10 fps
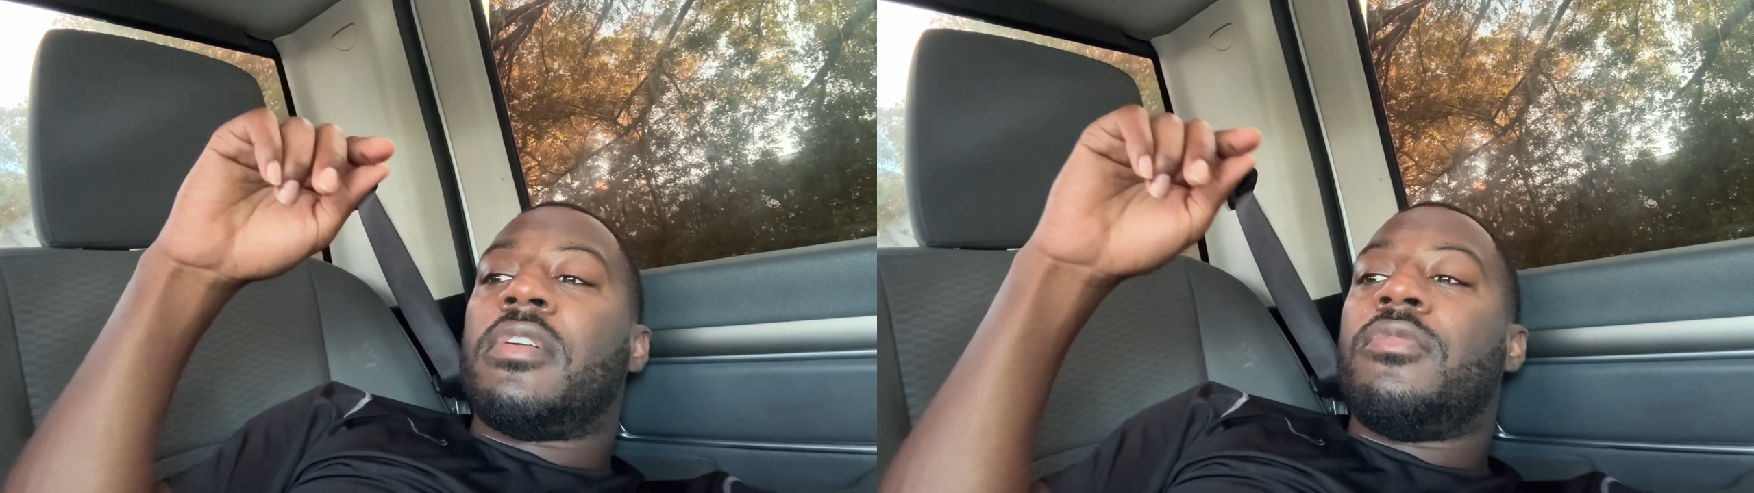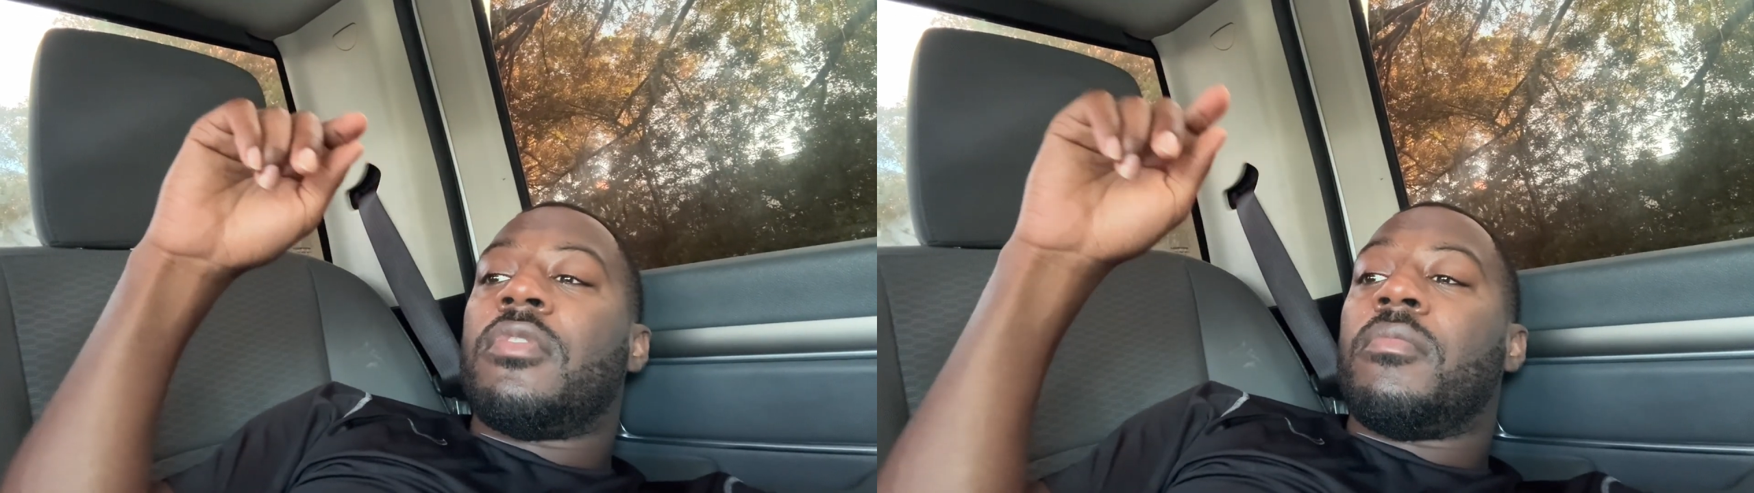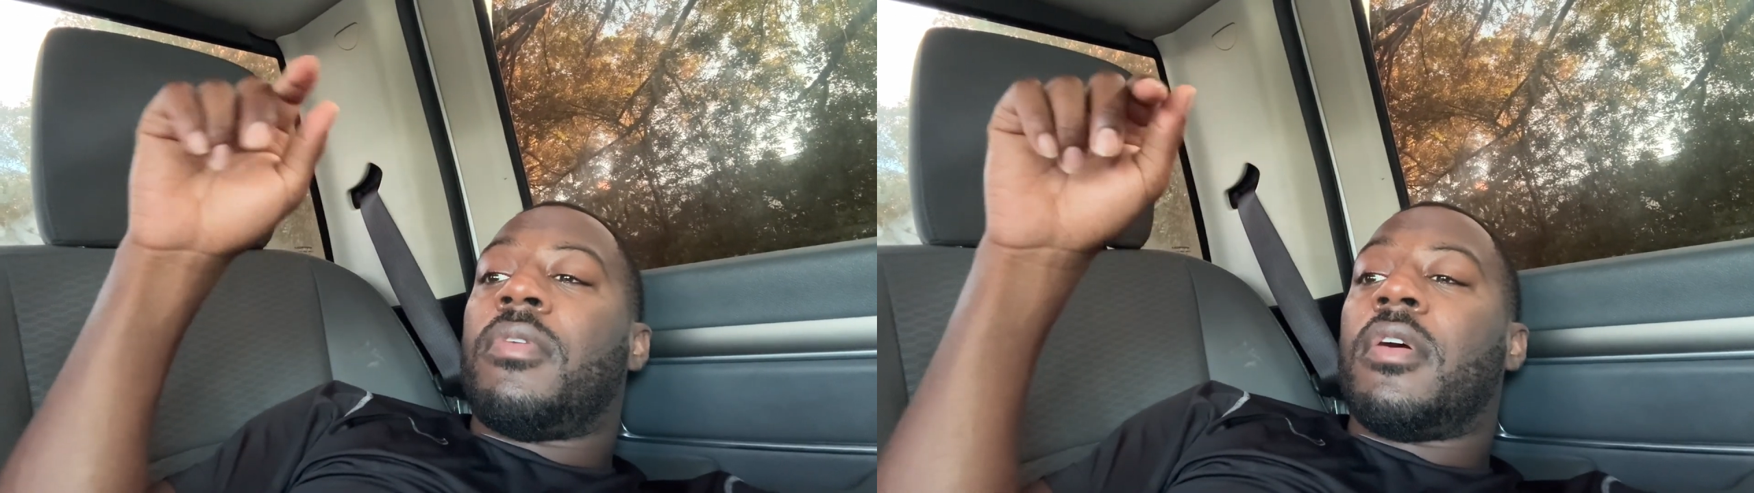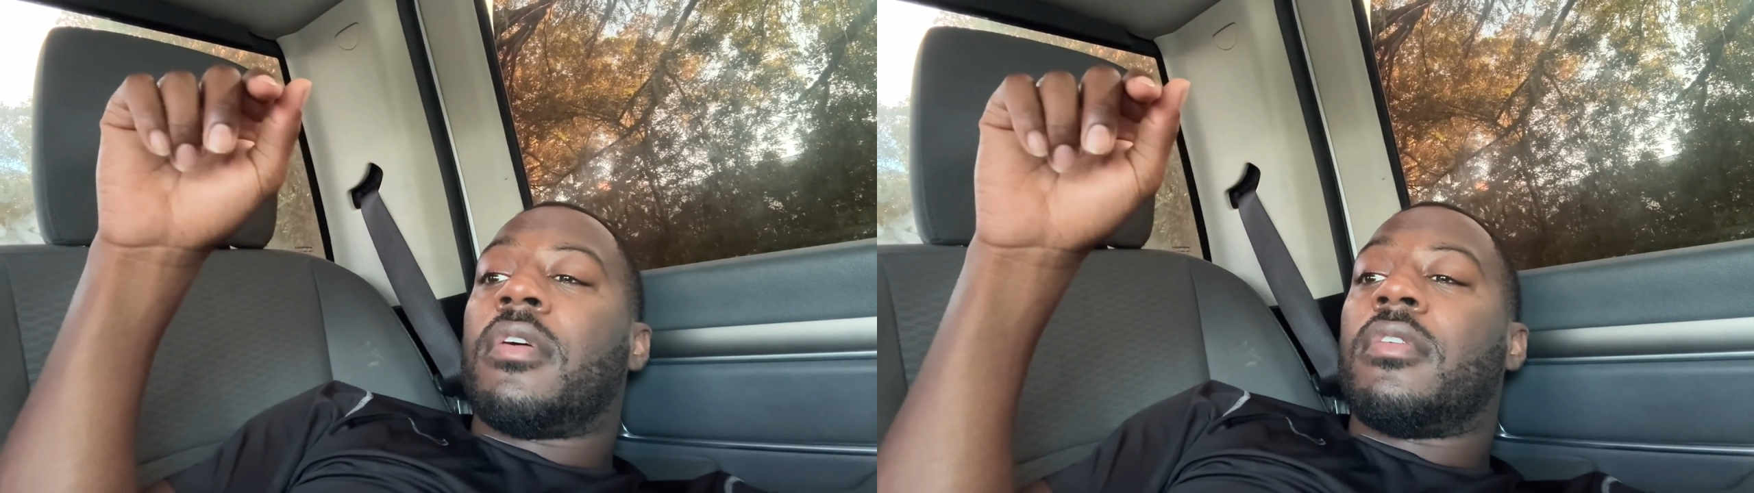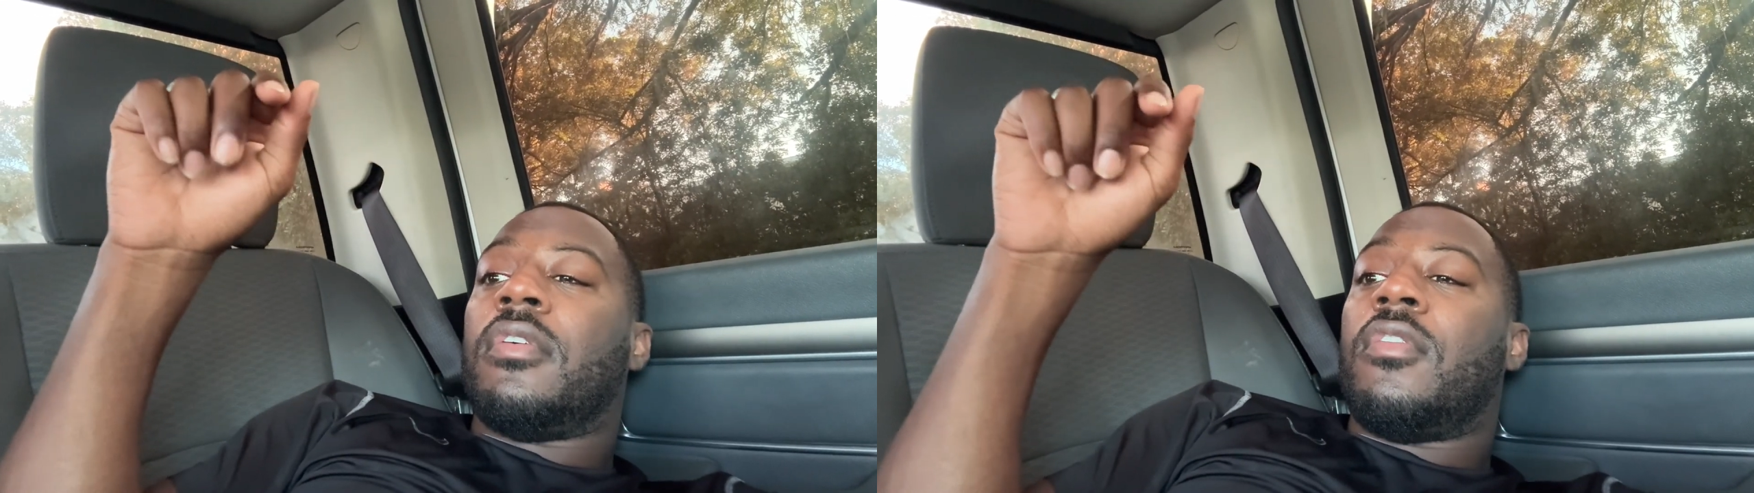you can park
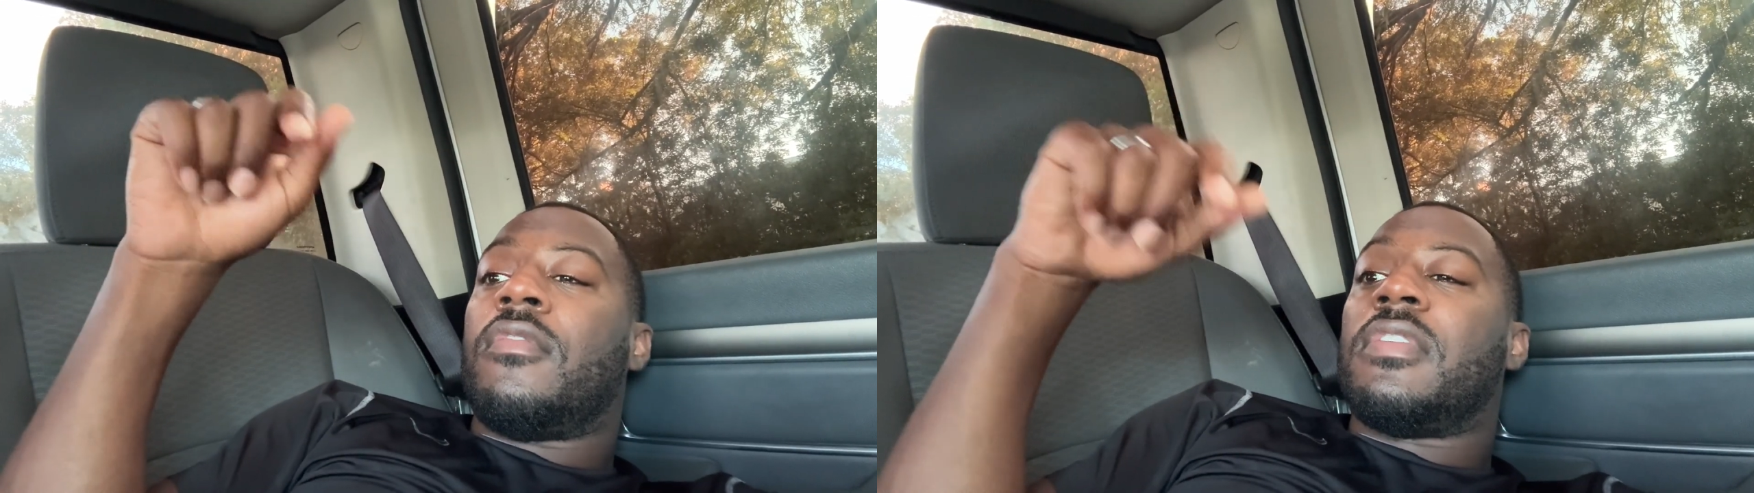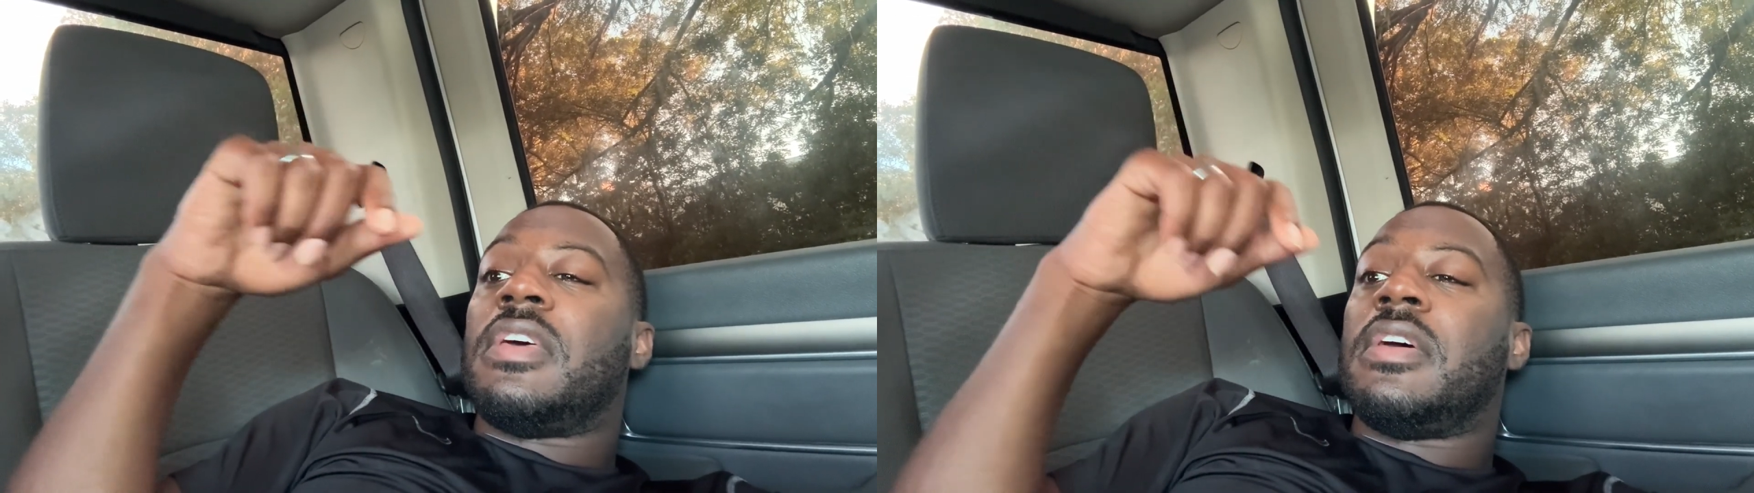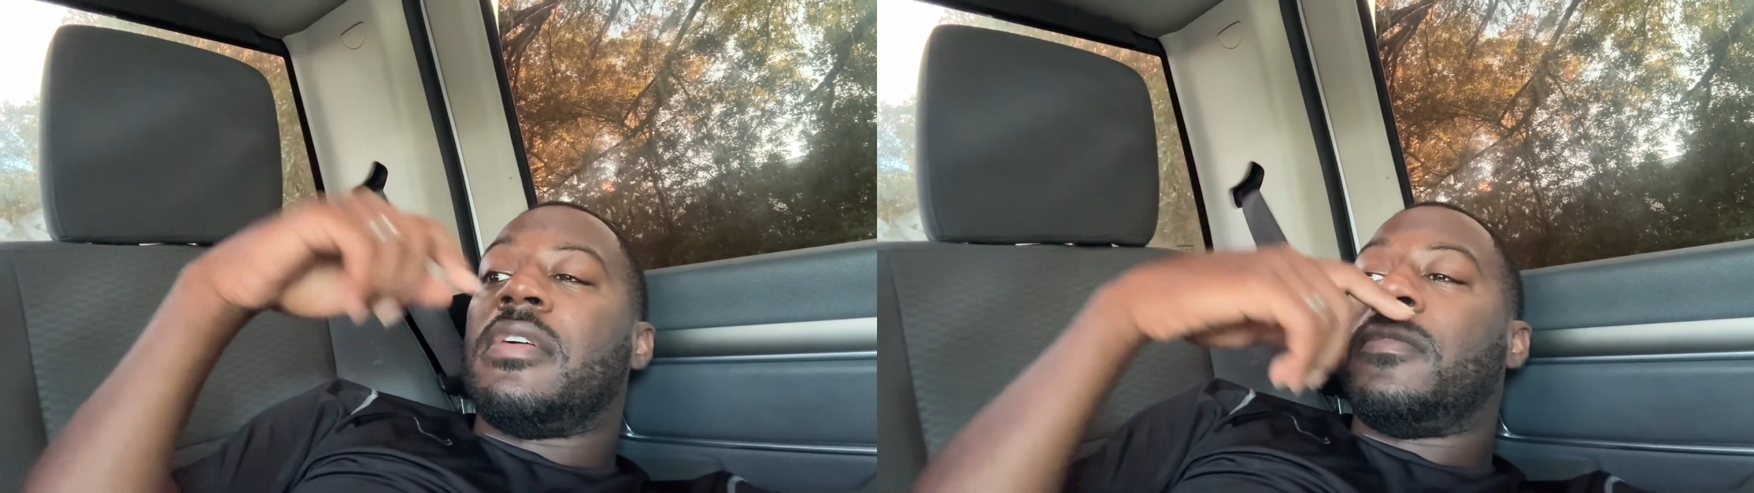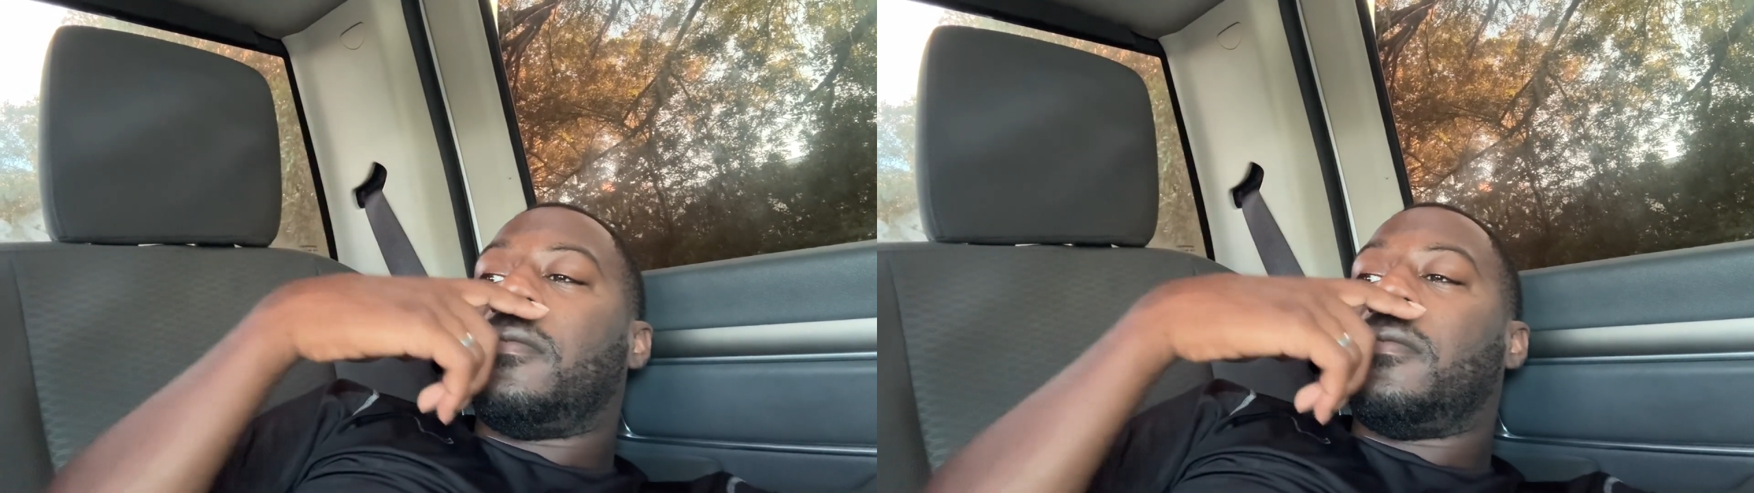over there.